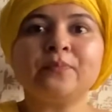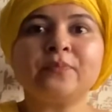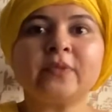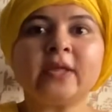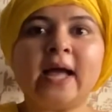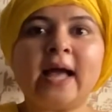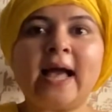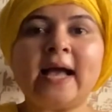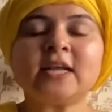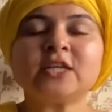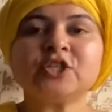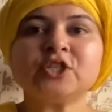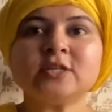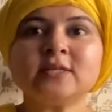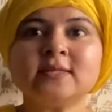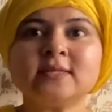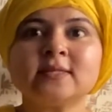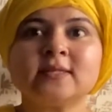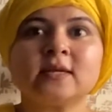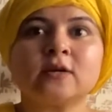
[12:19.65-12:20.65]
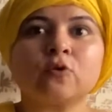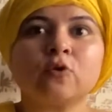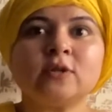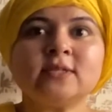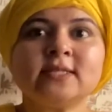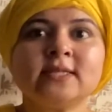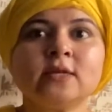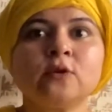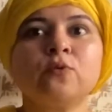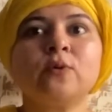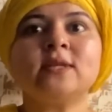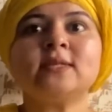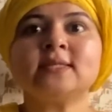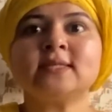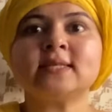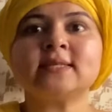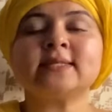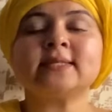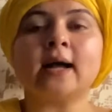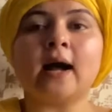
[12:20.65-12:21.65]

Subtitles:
the actions, the consequences,